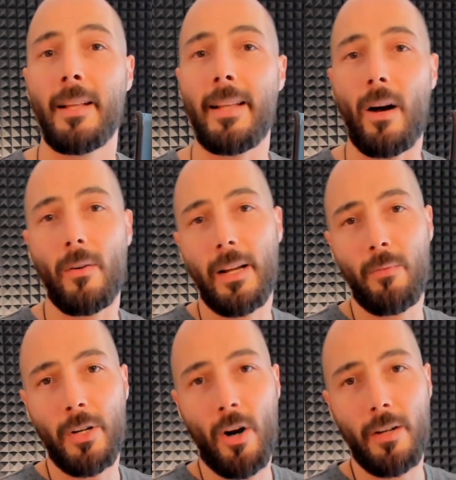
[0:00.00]
Now, in
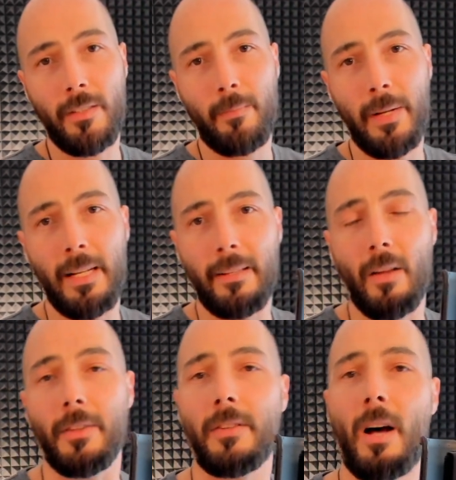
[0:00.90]
regards to pinning
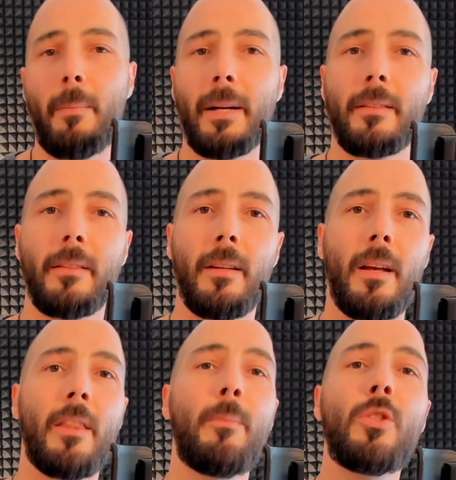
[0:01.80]
down the topics,
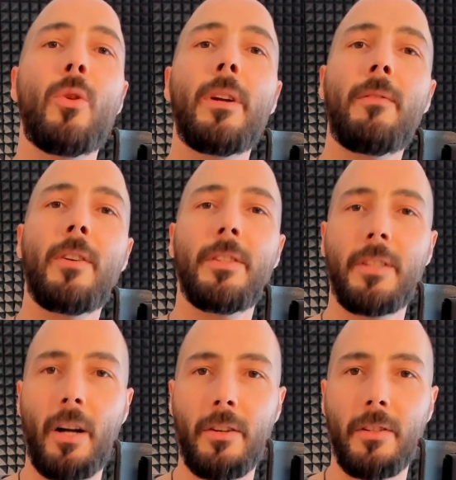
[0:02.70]
the majority of our
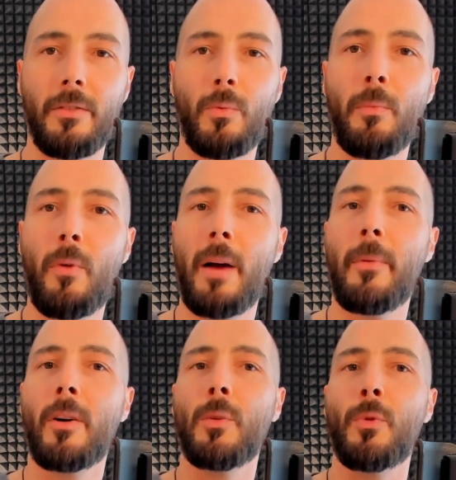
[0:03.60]
discussions will
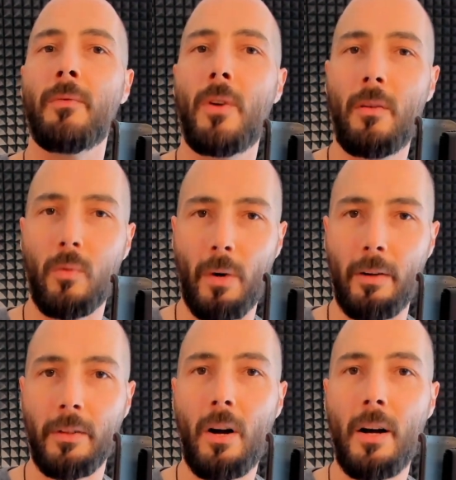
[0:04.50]
primarily revolve
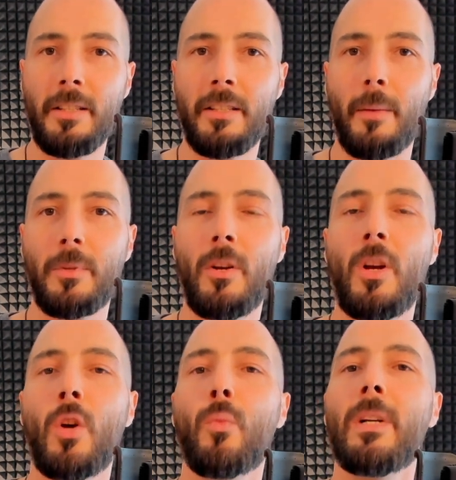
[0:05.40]
around concepts
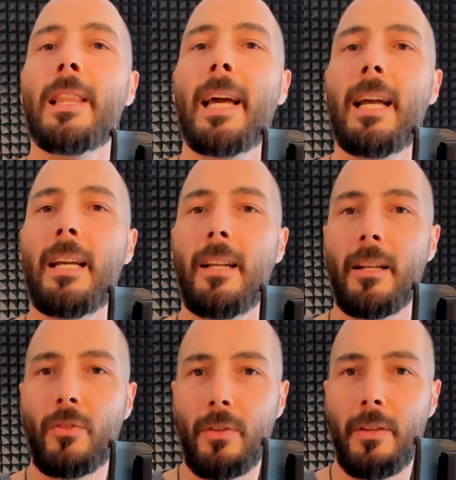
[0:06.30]

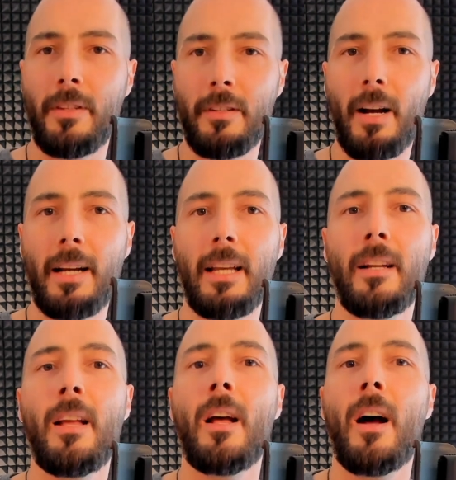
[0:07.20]
relating to the
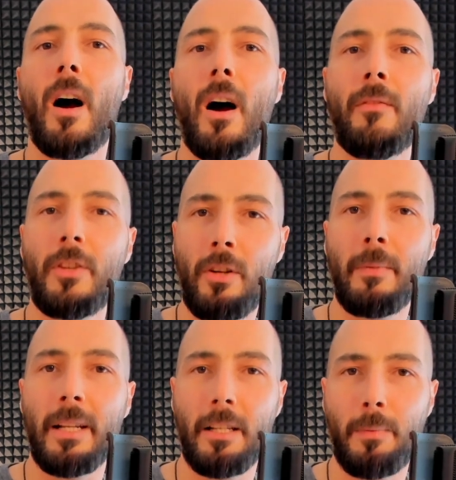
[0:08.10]
designing of
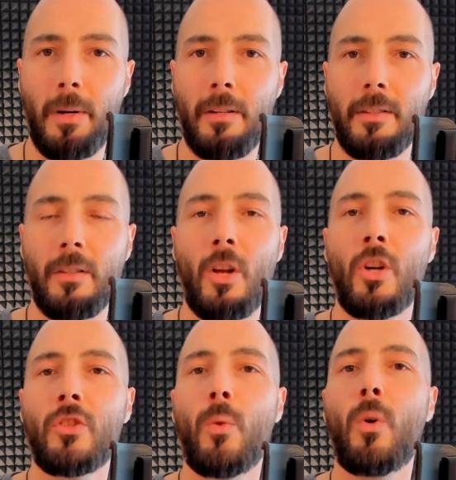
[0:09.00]
human experiences.
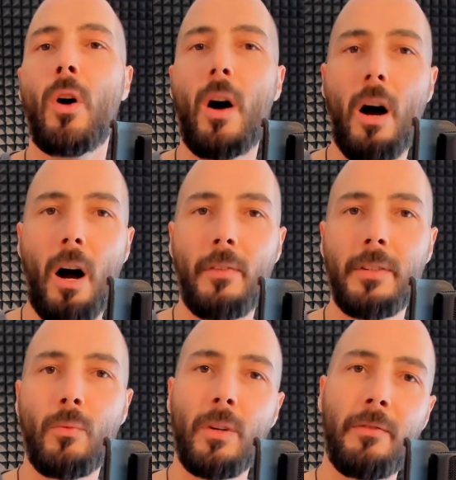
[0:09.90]
So we'll
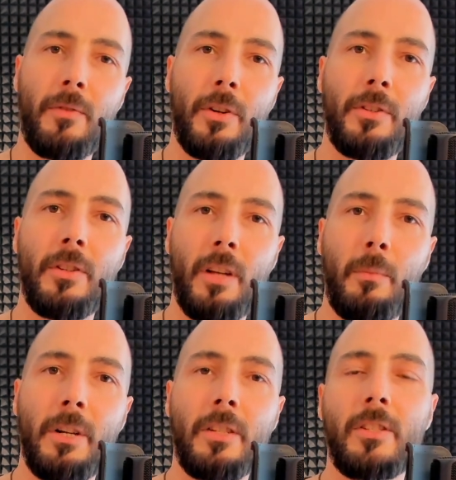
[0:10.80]
often refer to
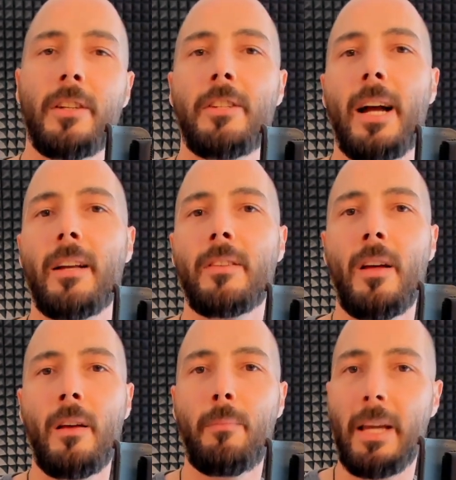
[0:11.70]
subjects such as
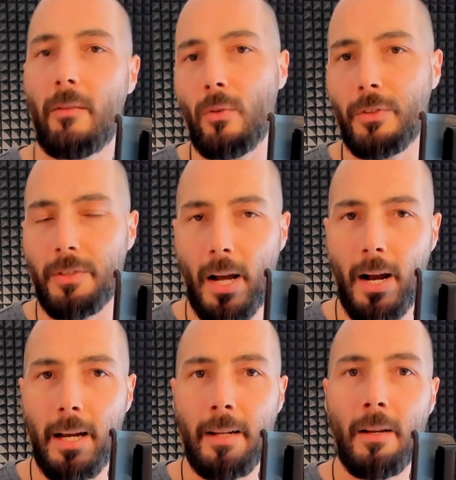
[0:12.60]
behavioral
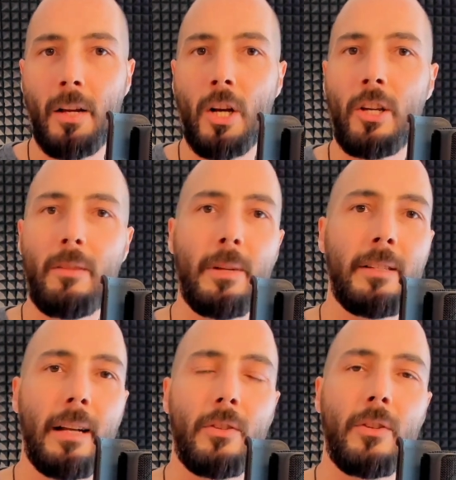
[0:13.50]
design,
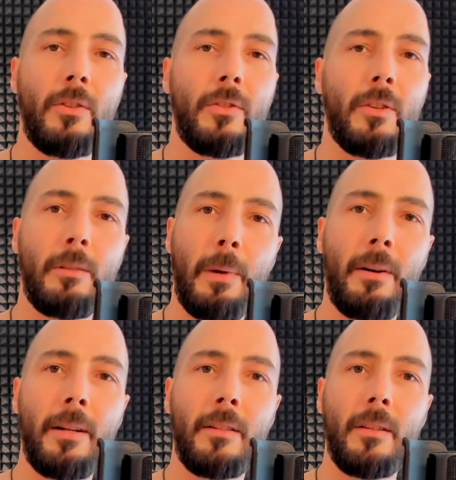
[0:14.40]
human-centered user
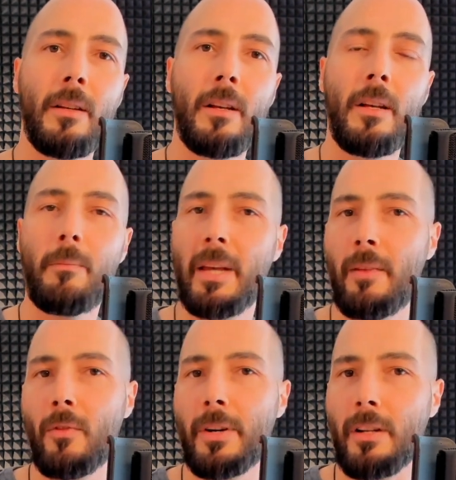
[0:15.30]
experience,
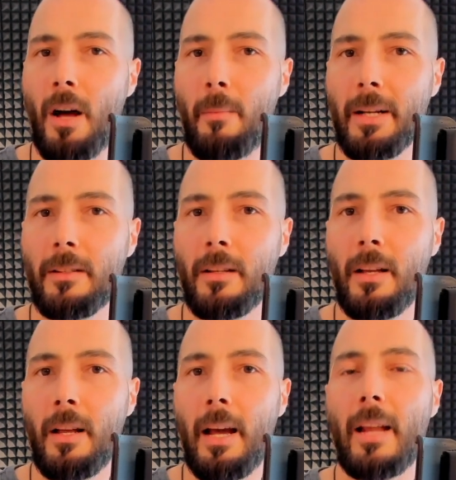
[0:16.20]
behavioral economics,
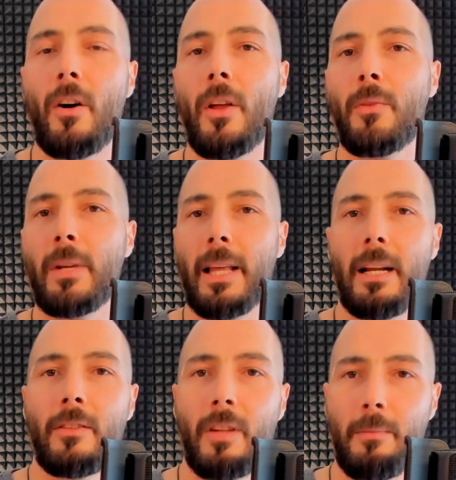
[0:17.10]
and other
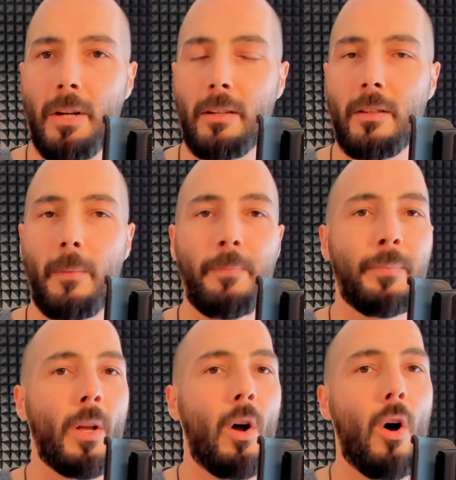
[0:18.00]
relating subjects,
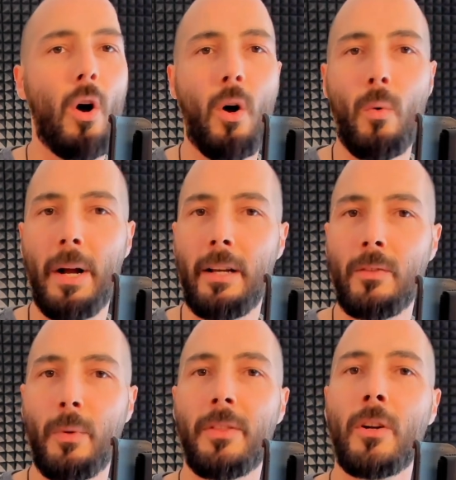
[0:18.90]

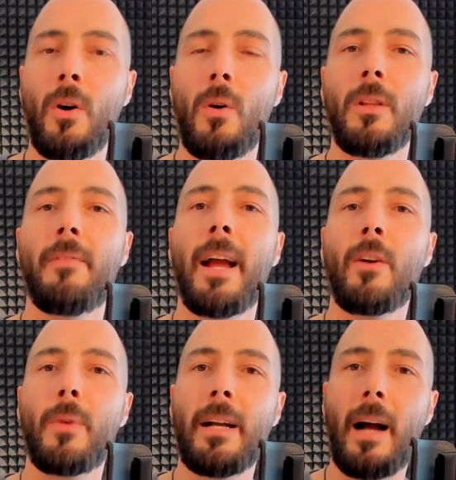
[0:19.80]
always with the goal of
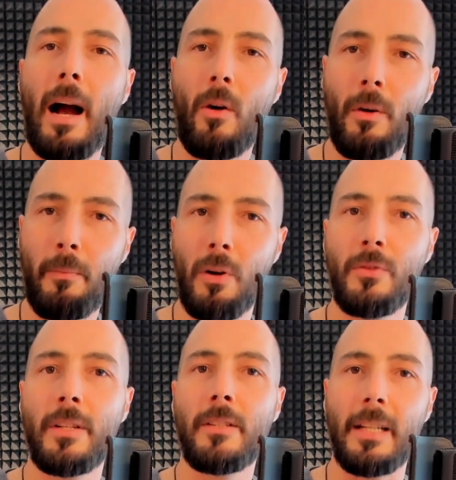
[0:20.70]
anchoring our
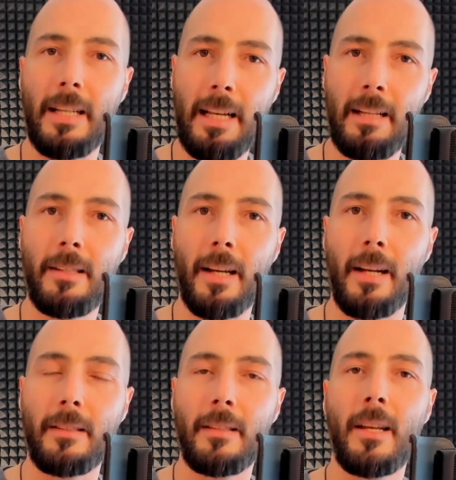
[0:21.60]
approaches and
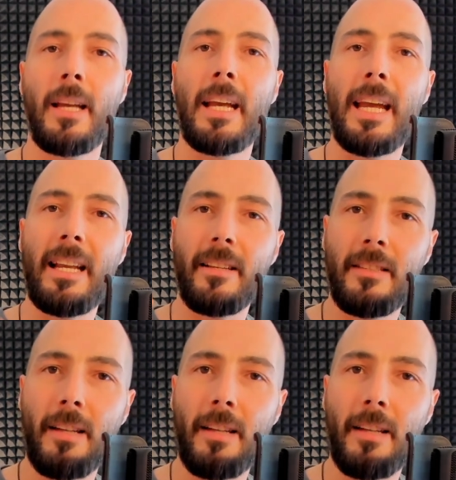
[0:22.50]
insights in a